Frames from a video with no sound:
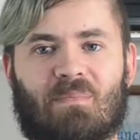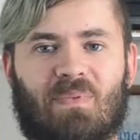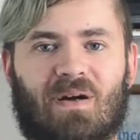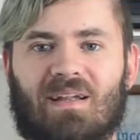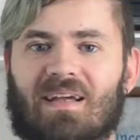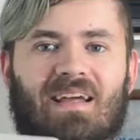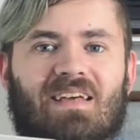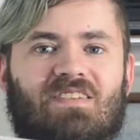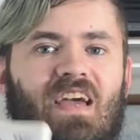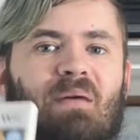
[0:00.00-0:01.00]
but it
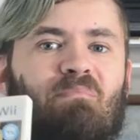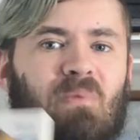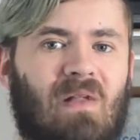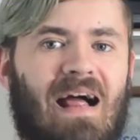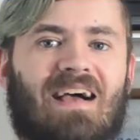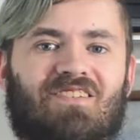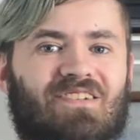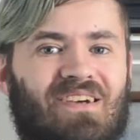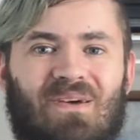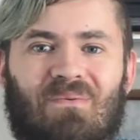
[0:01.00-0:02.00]
is a blast
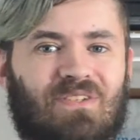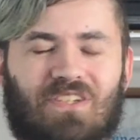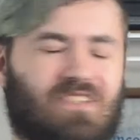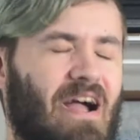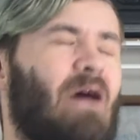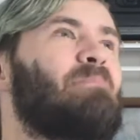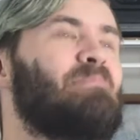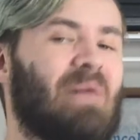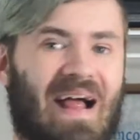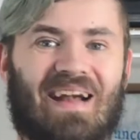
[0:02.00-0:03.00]
with just how
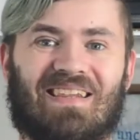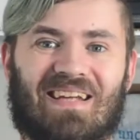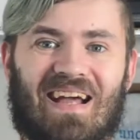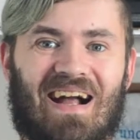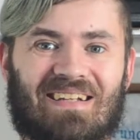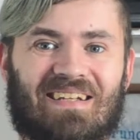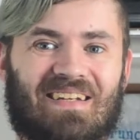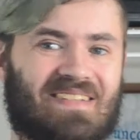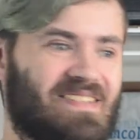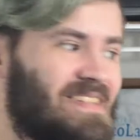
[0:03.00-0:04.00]
bad the acting is.